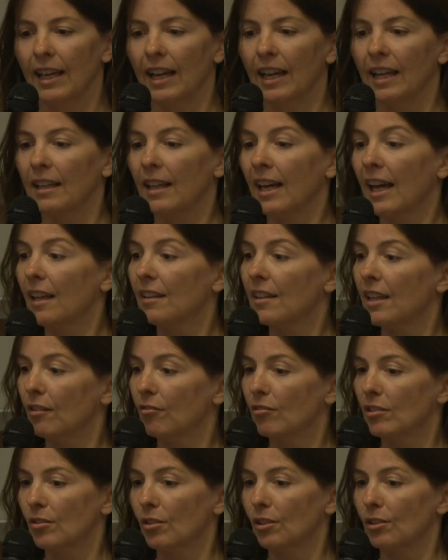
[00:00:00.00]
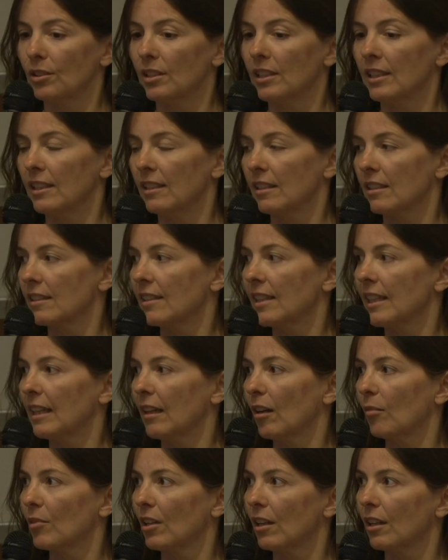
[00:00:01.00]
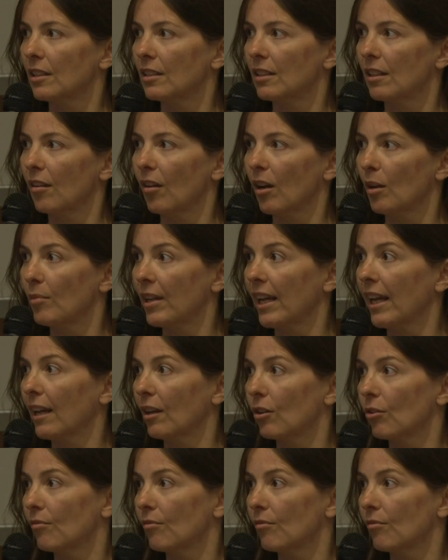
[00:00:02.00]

And that then resulted in us setting up the London Ibogaine